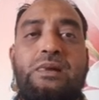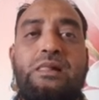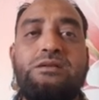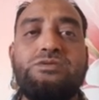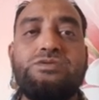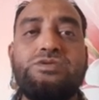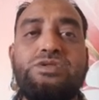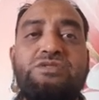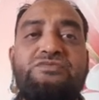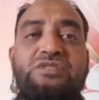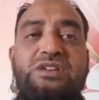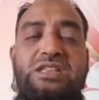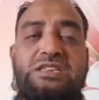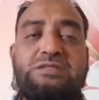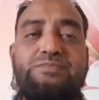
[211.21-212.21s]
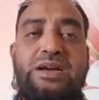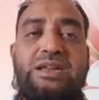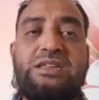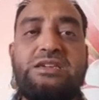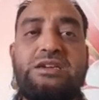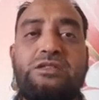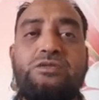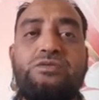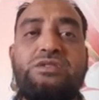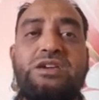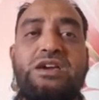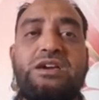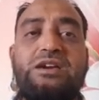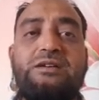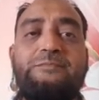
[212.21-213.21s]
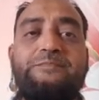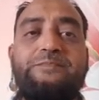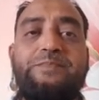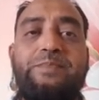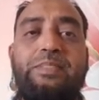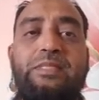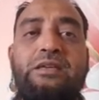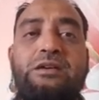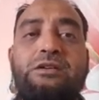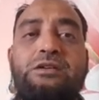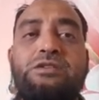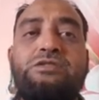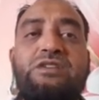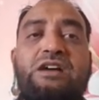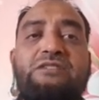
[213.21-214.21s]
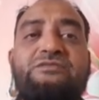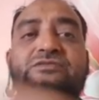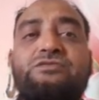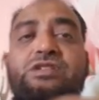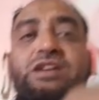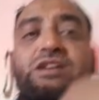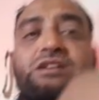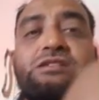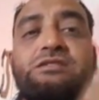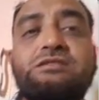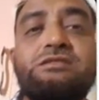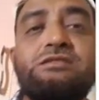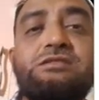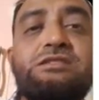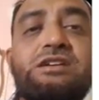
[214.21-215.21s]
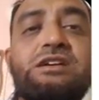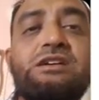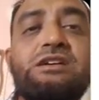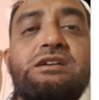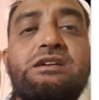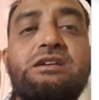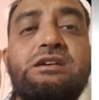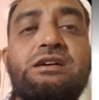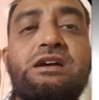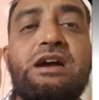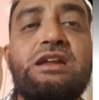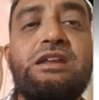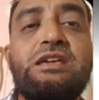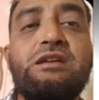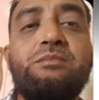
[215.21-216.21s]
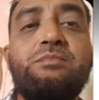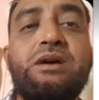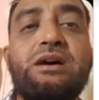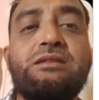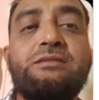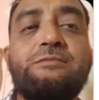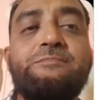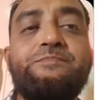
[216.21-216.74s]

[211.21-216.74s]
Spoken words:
So if you are expanding around a, you have to take a and a bar,